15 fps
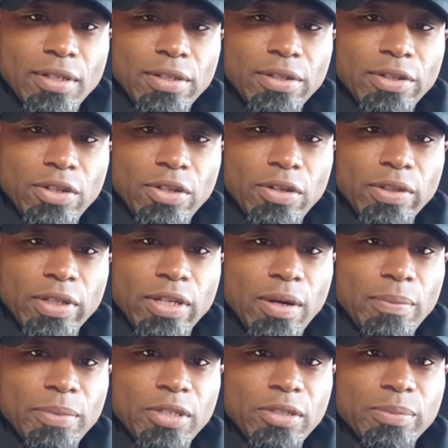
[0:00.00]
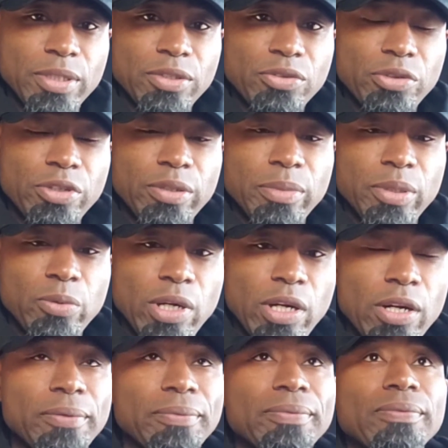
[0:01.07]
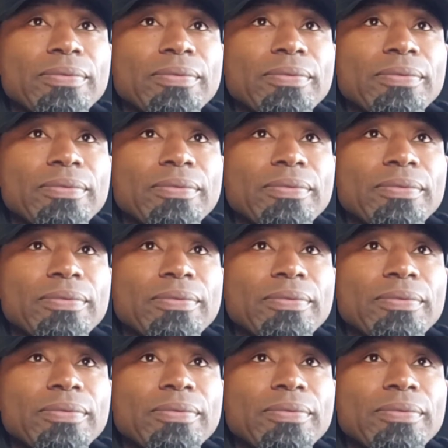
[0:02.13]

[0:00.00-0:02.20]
You know, the company has been treating me well.